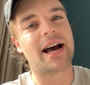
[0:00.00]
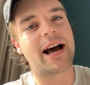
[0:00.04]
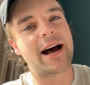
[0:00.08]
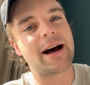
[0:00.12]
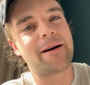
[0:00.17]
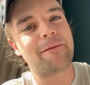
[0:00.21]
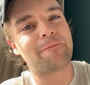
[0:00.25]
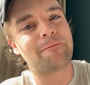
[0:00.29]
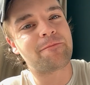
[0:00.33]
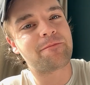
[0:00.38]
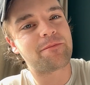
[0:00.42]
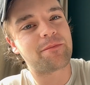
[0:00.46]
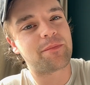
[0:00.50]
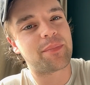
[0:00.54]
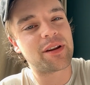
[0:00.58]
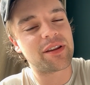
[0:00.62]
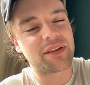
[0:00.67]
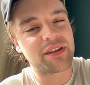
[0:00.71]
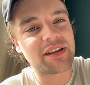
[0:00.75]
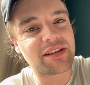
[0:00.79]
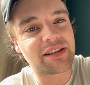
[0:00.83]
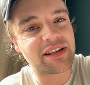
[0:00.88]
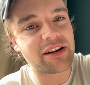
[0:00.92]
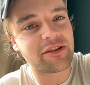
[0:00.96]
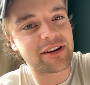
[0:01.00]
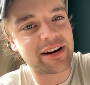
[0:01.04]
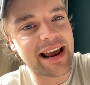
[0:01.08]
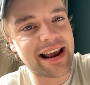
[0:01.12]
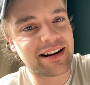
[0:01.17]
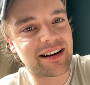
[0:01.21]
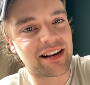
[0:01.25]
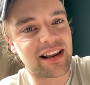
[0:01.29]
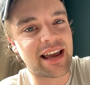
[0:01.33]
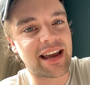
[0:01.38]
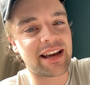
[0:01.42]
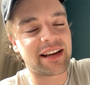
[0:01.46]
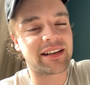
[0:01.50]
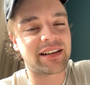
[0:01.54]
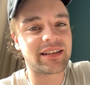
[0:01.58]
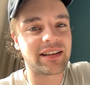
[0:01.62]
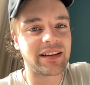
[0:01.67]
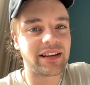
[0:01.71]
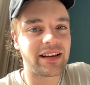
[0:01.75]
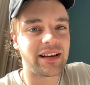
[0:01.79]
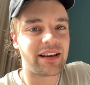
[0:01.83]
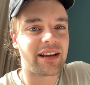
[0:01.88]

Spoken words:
But this year in Adelaide,